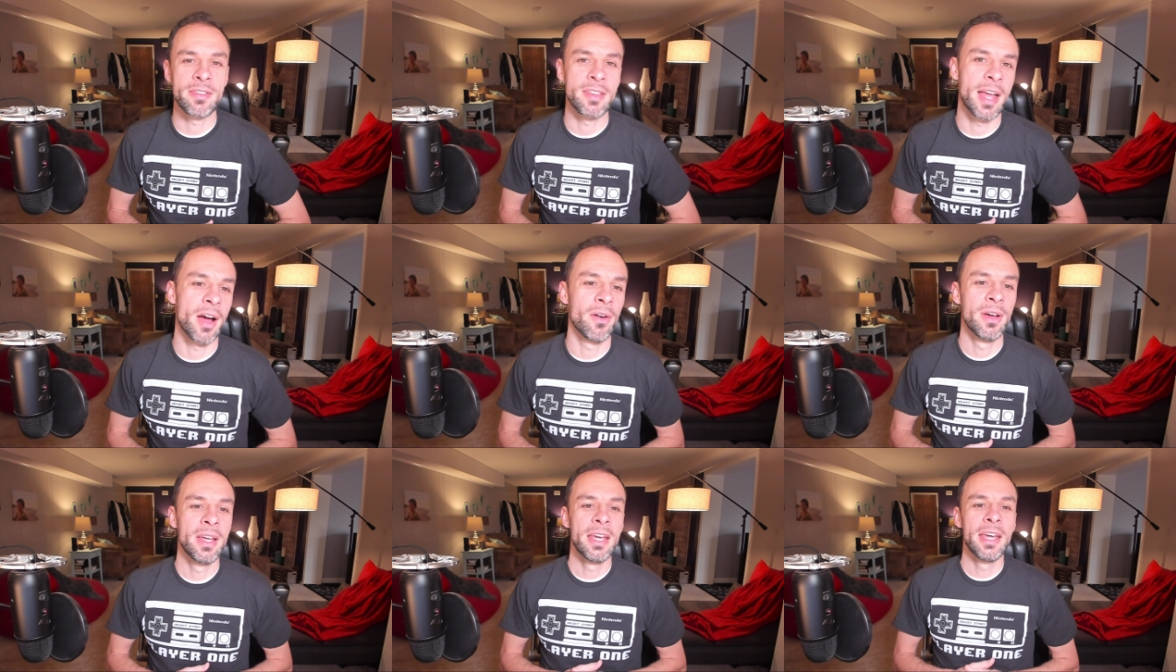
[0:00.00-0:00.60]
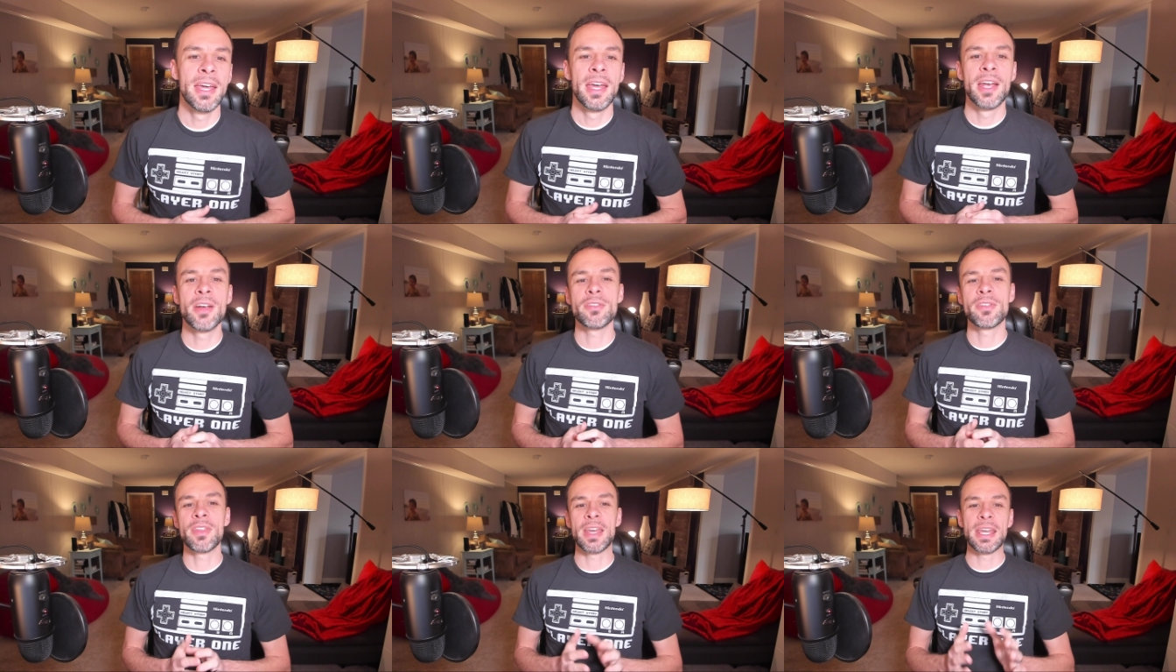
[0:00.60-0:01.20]
Now,
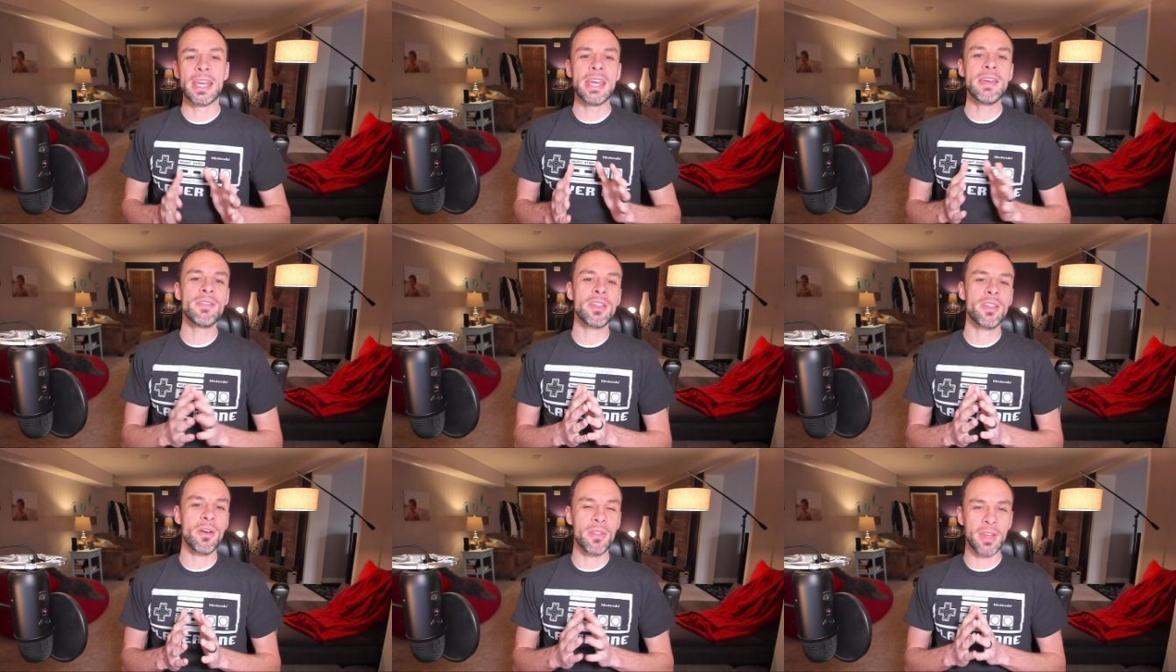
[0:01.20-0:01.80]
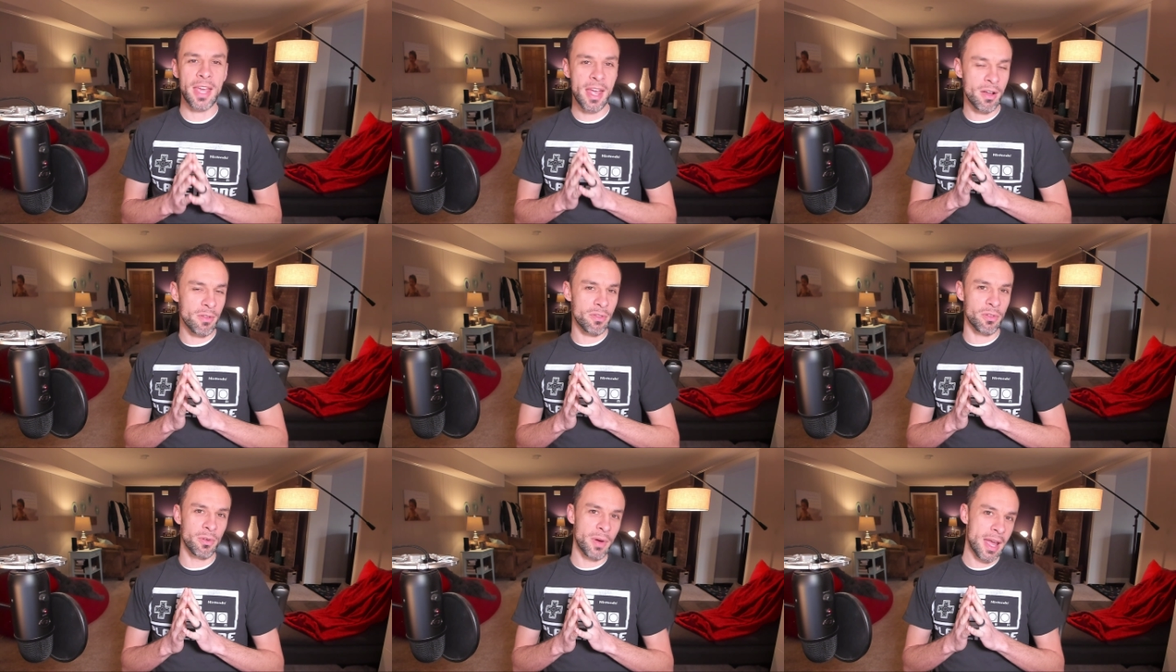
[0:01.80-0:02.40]
here's the thing even though the
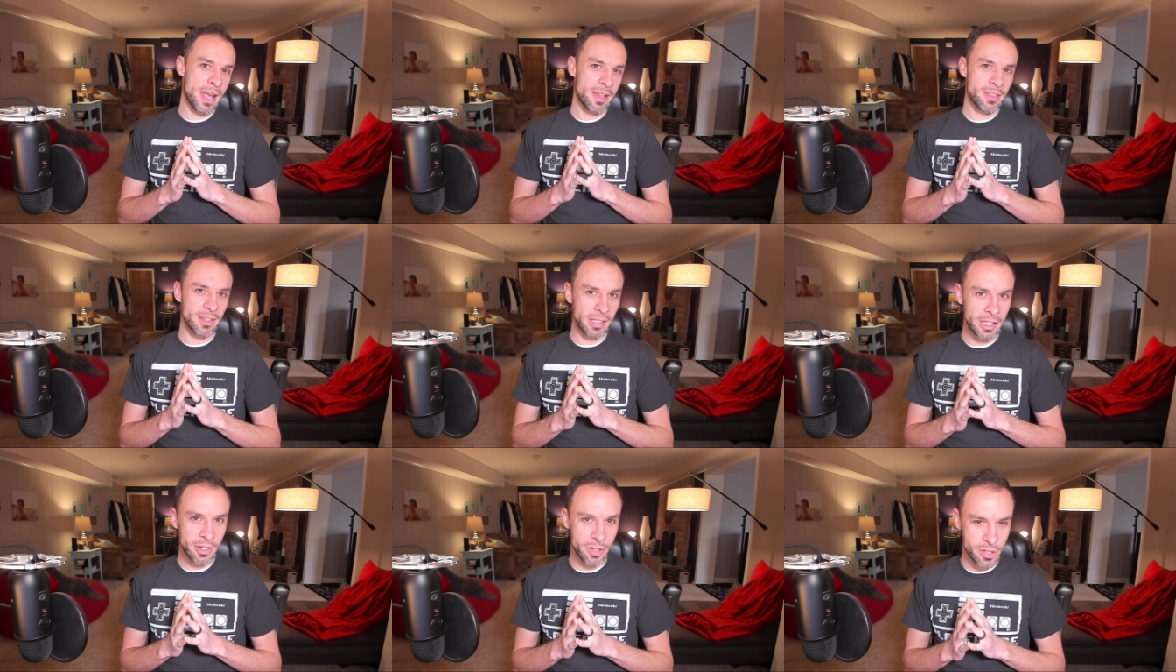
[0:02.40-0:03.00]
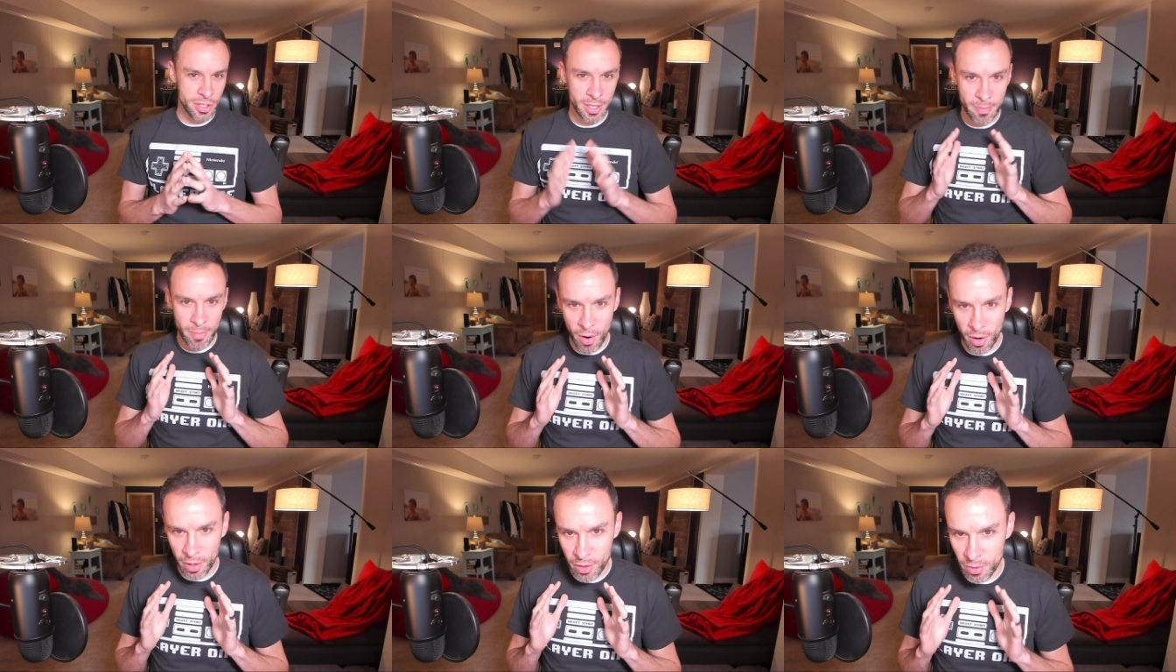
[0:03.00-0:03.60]
council and the leadership
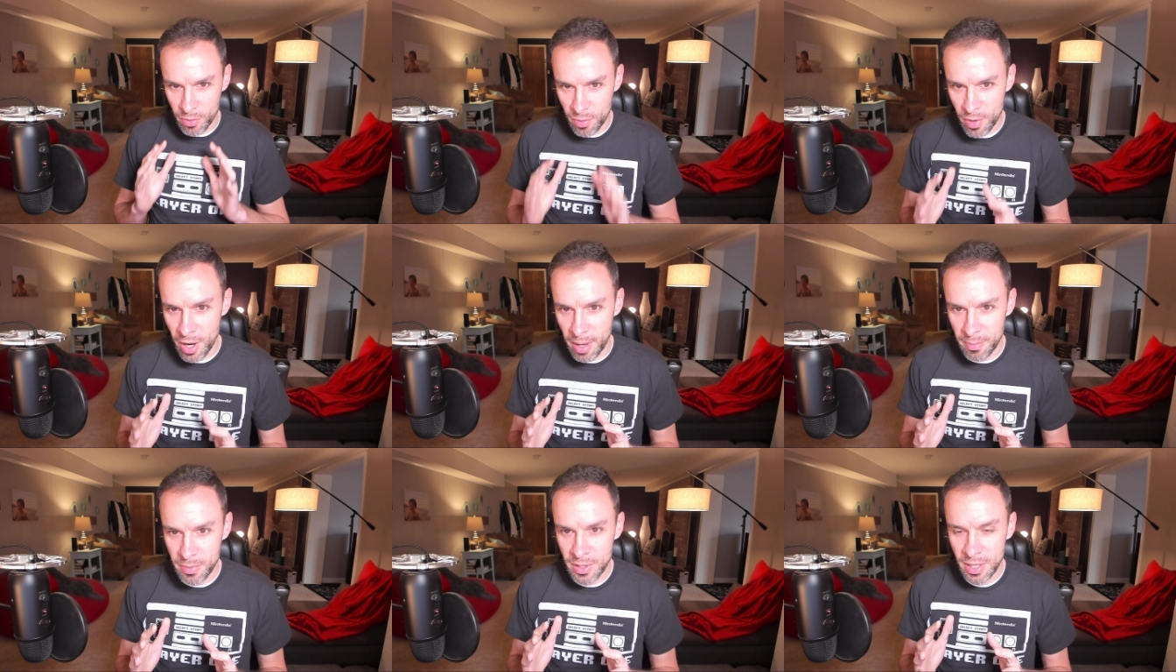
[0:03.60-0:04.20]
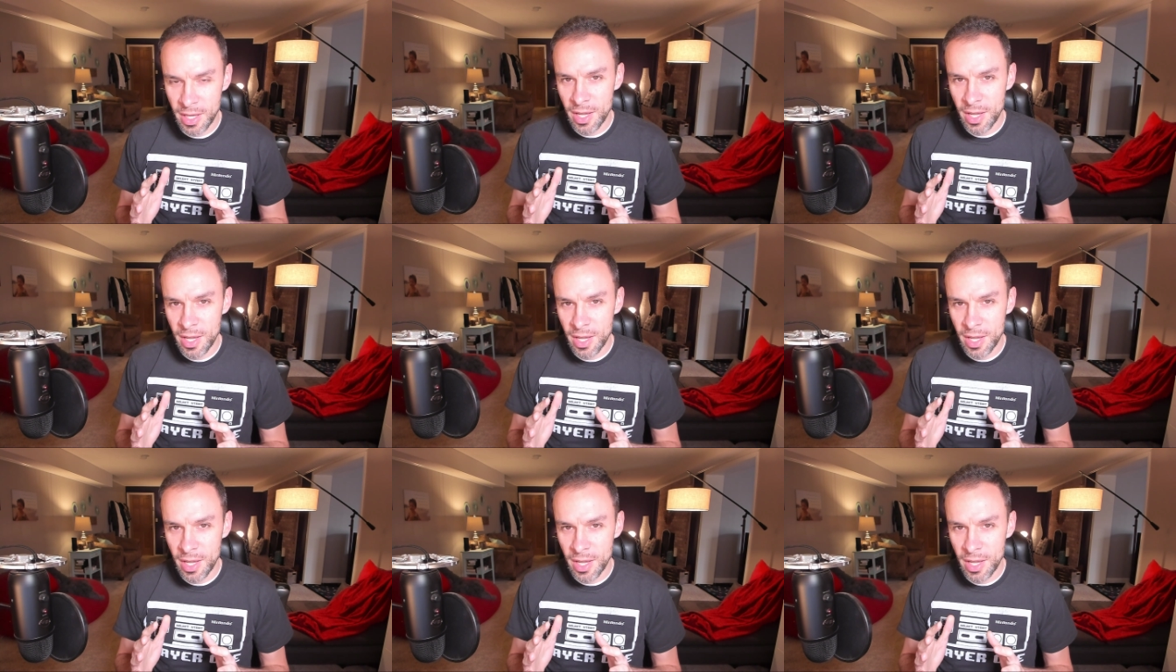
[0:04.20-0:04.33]
are corrupt,